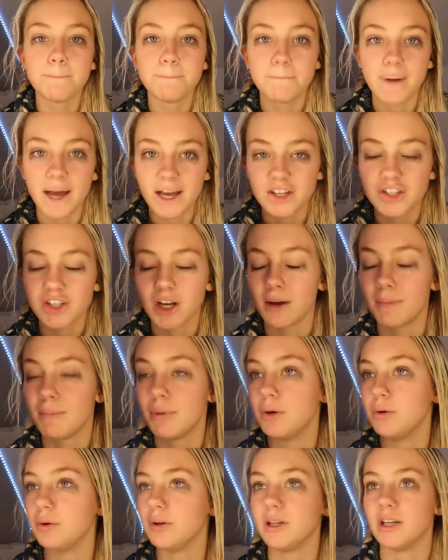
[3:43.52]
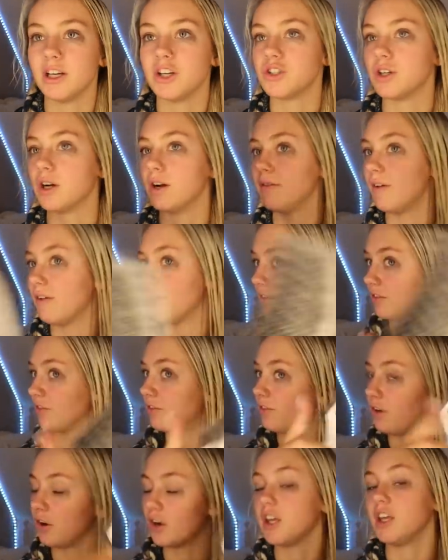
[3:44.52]
best shampoo and conditioner I've ever
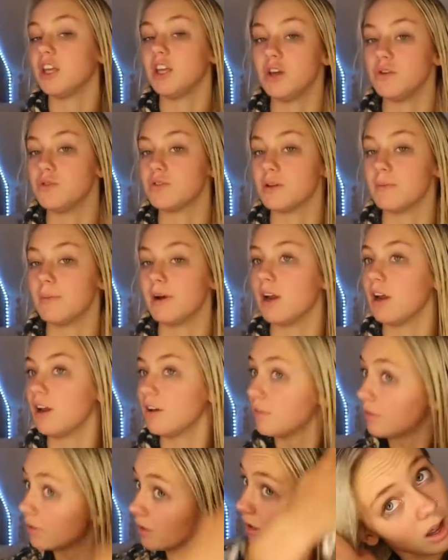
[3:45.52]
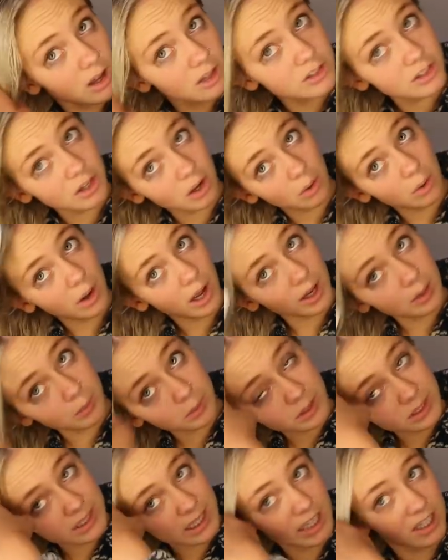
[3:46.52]
fucking used in my life. Also, I
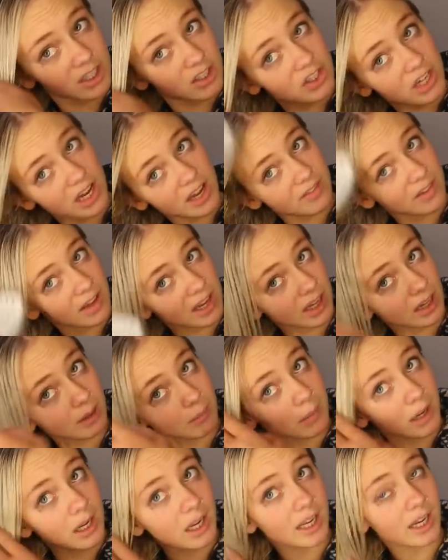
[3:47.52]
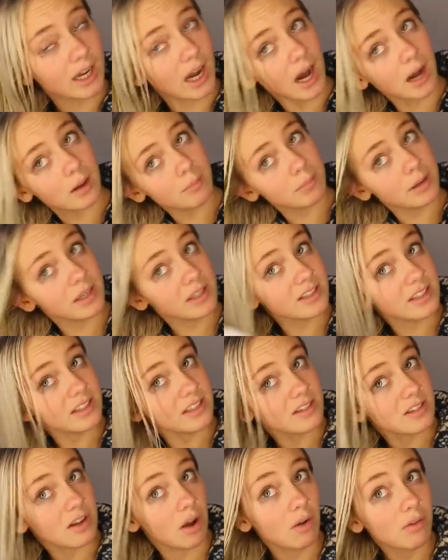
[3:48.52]
was, like, shaving my, like, armpits
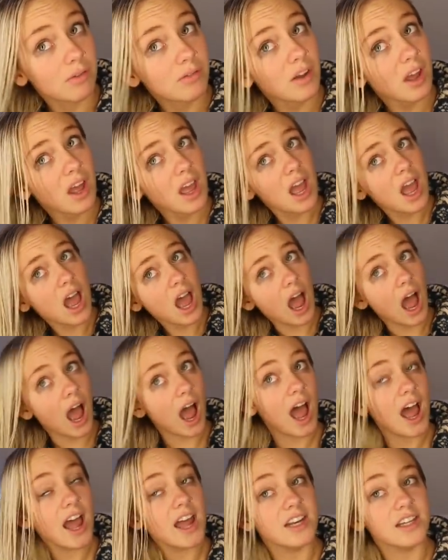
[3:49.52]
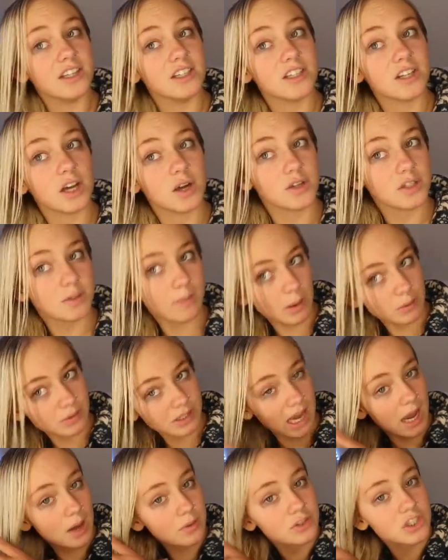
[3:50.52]
and stuff, and I was about to
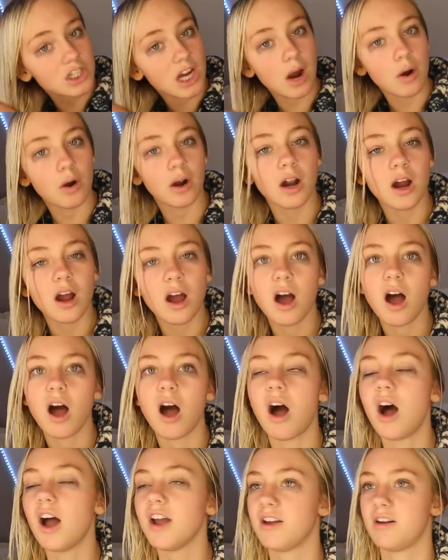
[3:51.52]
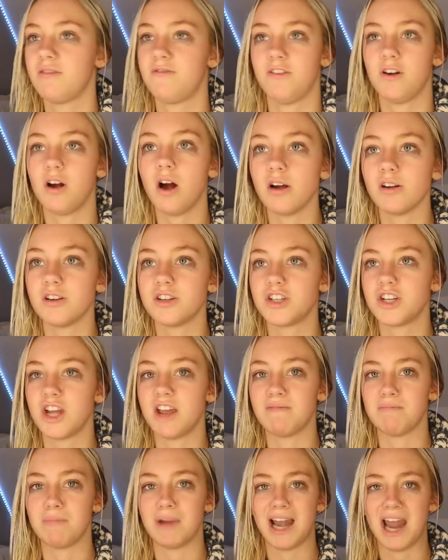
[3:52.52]
get out of the shower. I had forgotten to
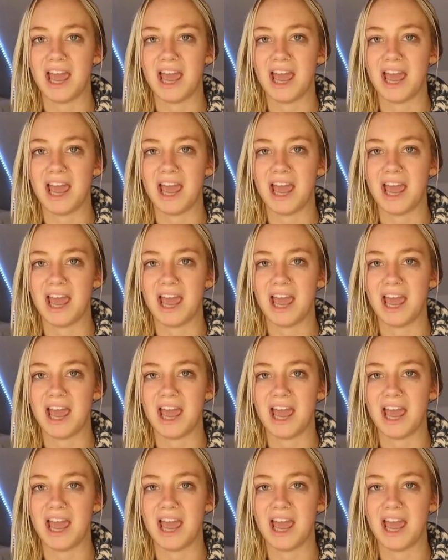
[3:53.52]
shave my